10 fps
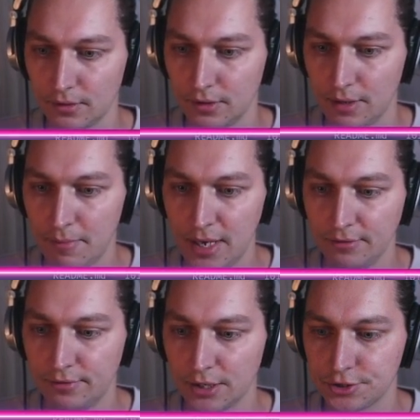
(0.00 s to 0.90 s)

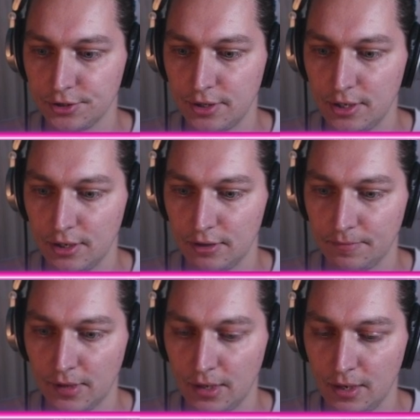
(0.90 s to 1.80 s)
main function here,
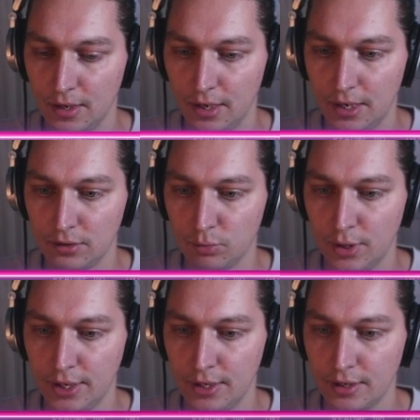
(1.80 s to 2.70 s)
and
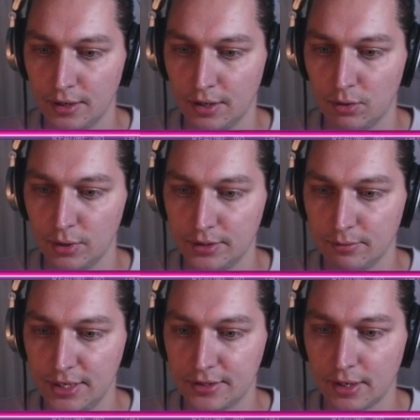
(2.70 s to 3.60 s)
we
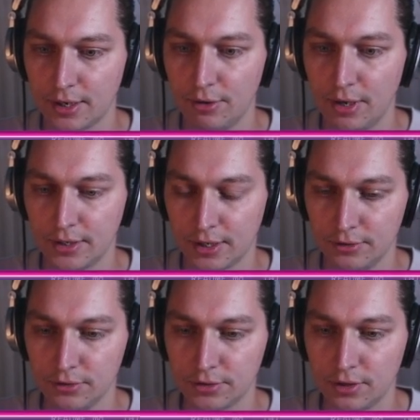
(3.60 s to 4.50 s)
basically creating a
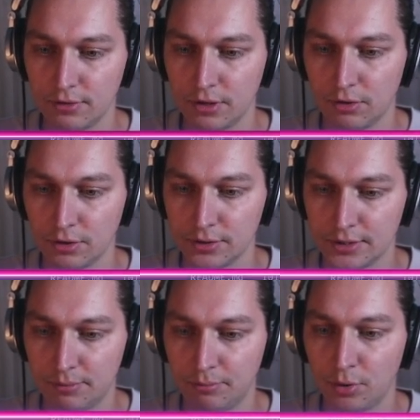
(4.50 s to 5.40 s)
new server on
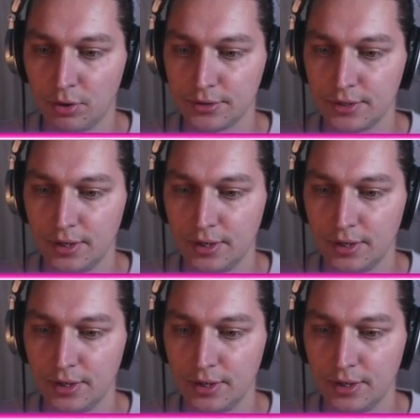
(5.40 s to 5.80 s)
some port,